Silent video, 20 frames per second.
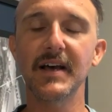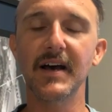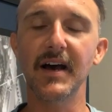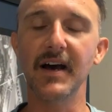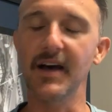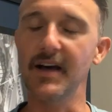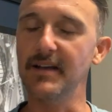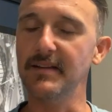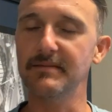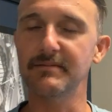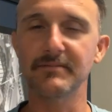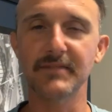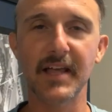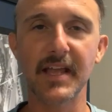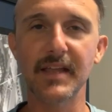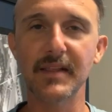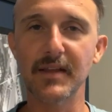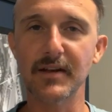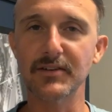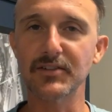Uh,
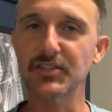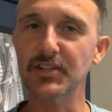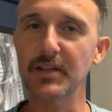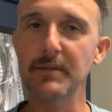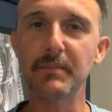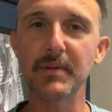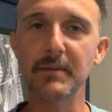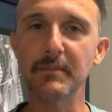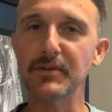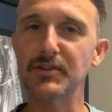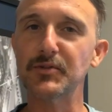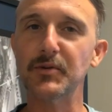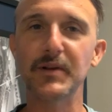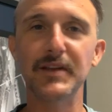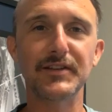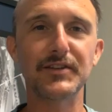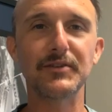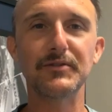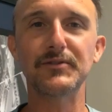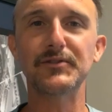laying there sleeping
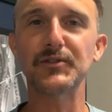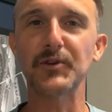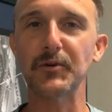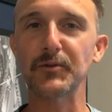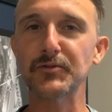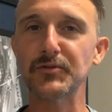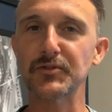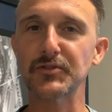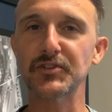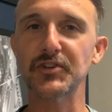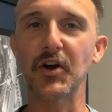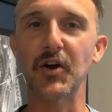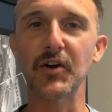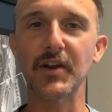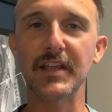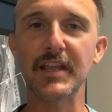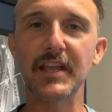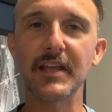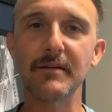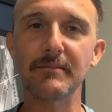between two soldiers
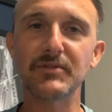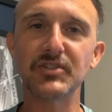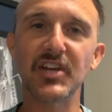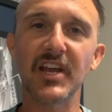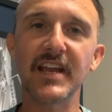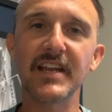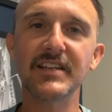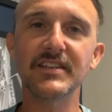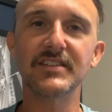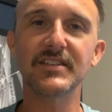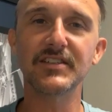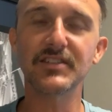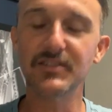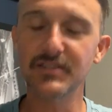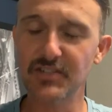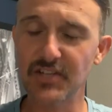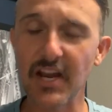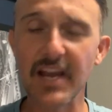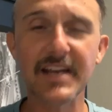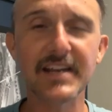guarding him, chained to,
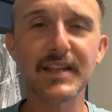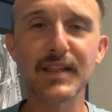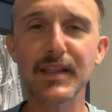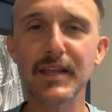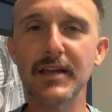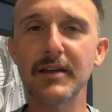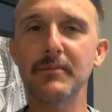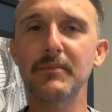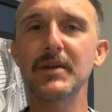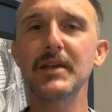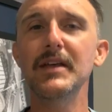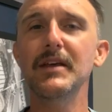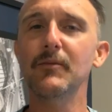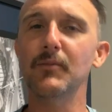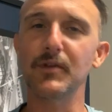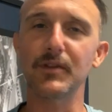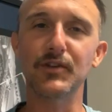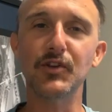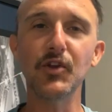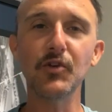chained to them,
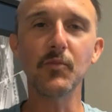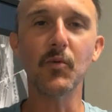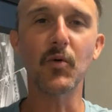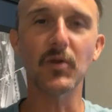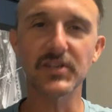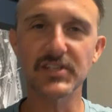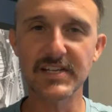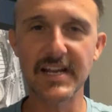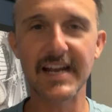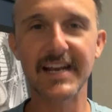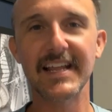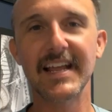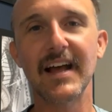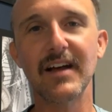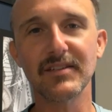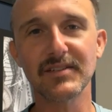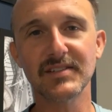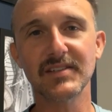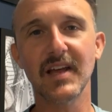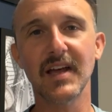with two more standing
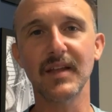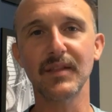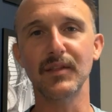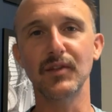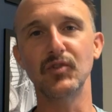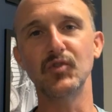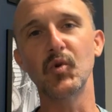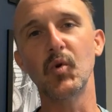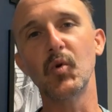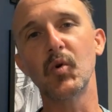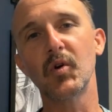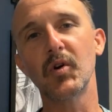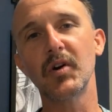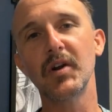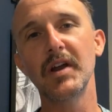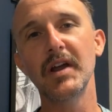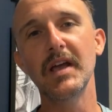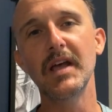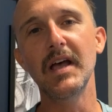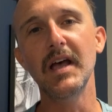outside the door.